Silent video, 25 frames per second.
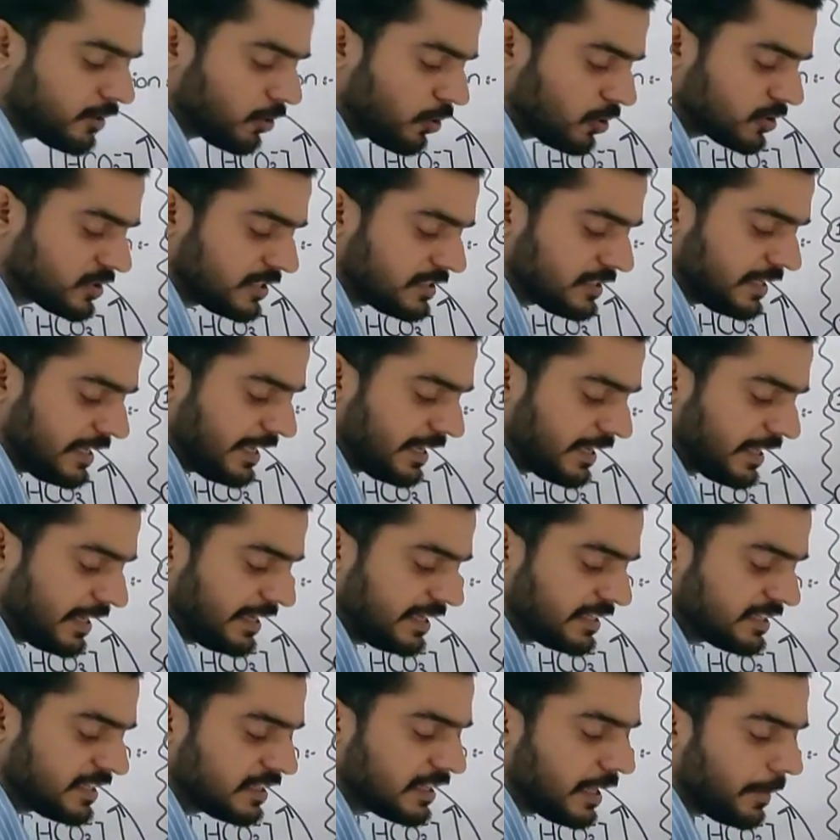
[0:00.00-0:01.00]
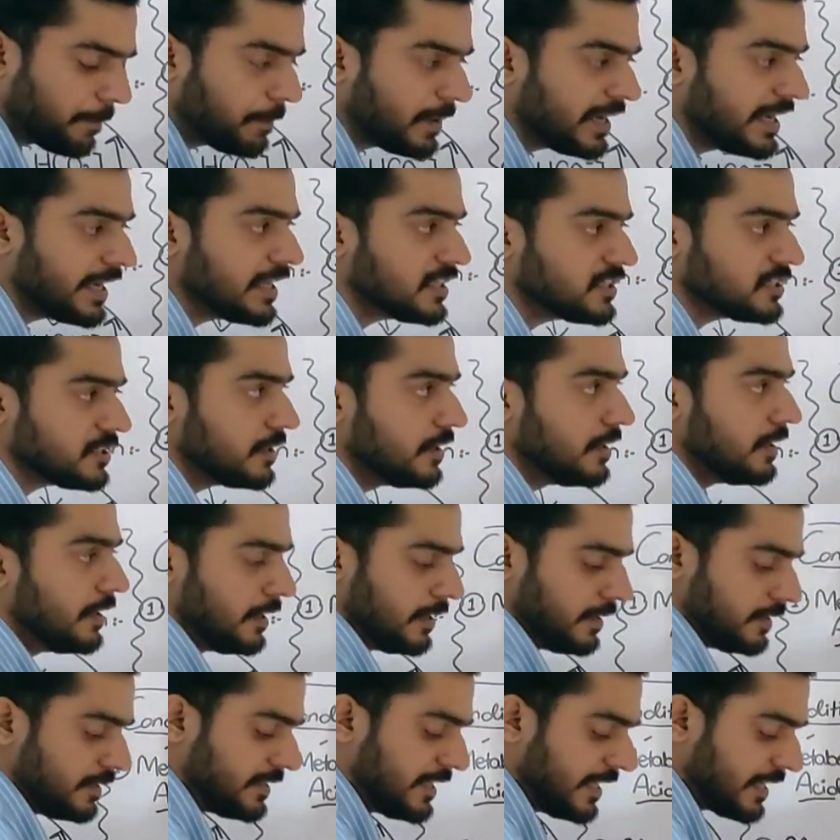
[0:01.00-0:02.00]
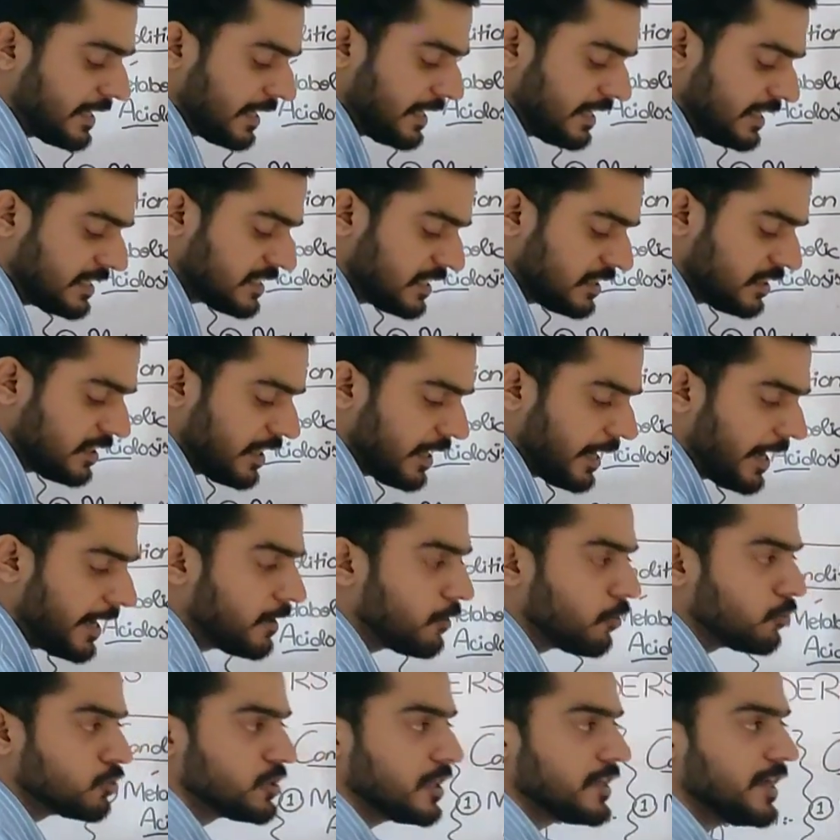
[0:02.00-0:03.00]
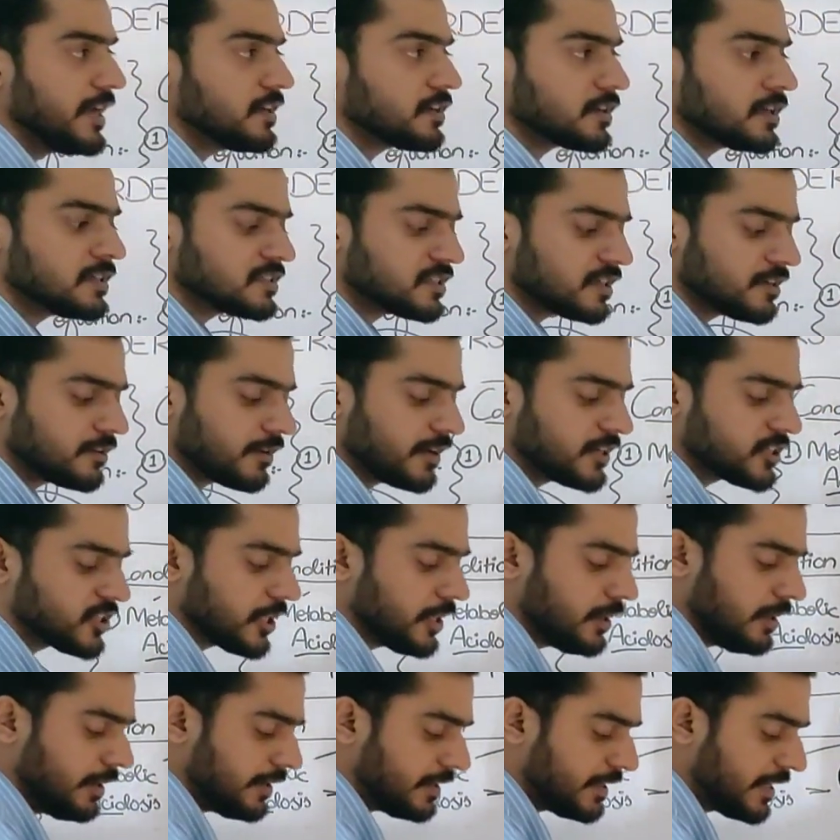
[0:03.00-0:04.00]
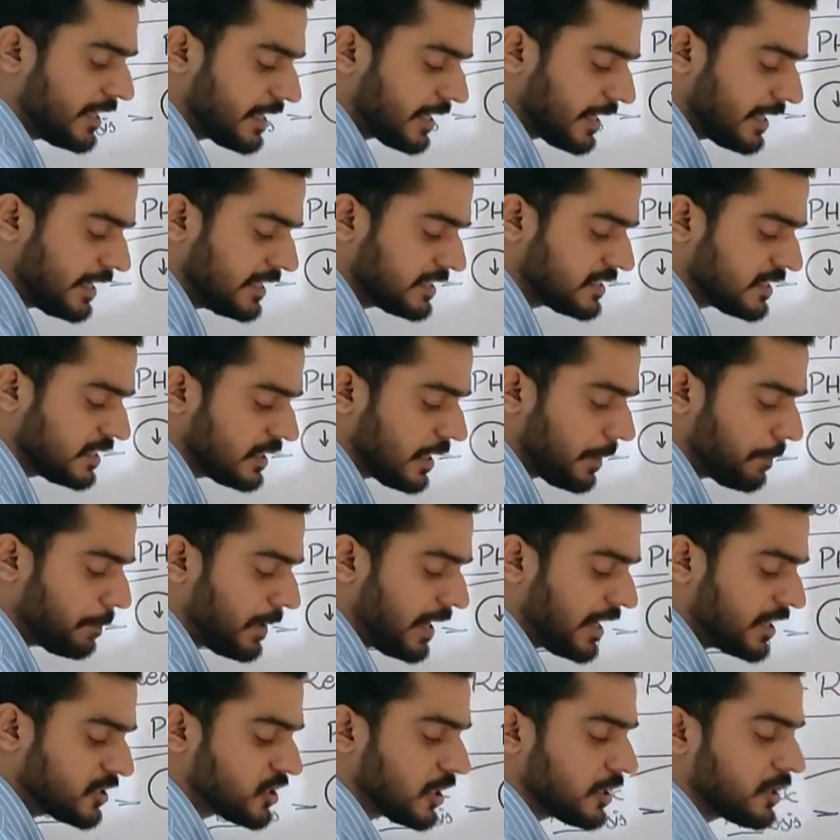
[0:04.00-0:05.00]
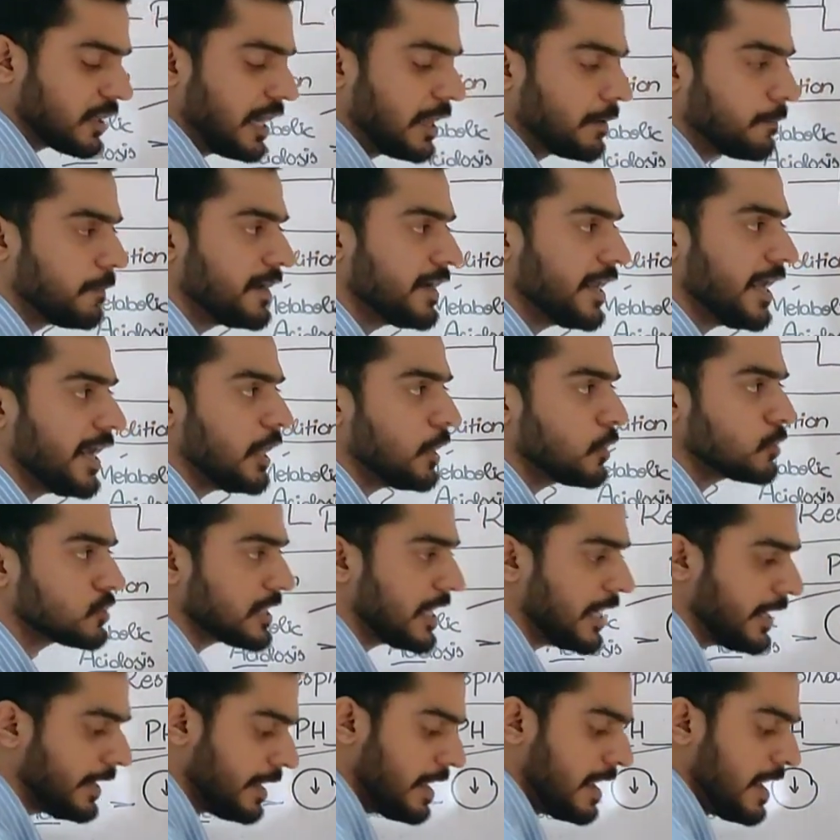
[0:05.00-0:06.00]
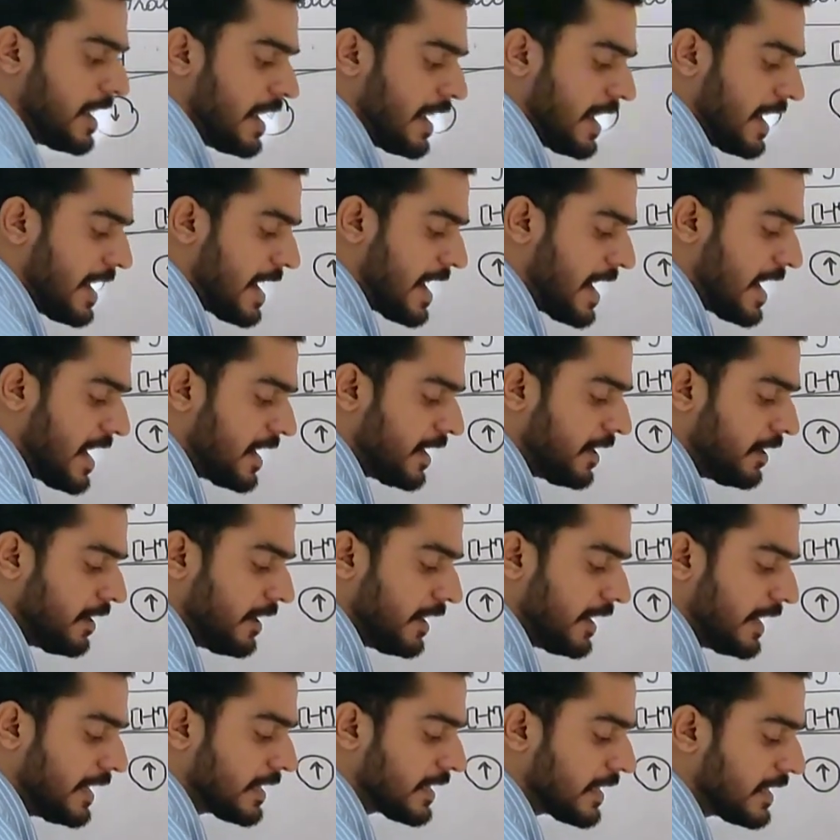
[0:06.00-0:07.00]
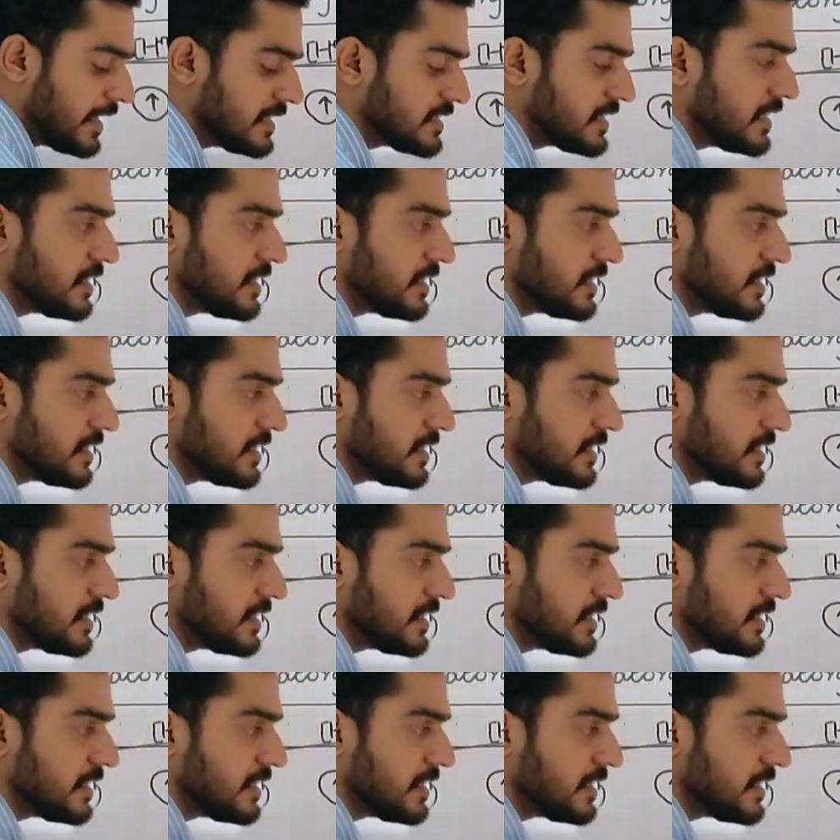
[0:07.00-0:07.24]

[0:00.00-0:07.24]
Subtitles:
alkalosis, increase in the pH, decrease in the hydrogen ion concentration, decrease in the partial carbon dioxide, and increase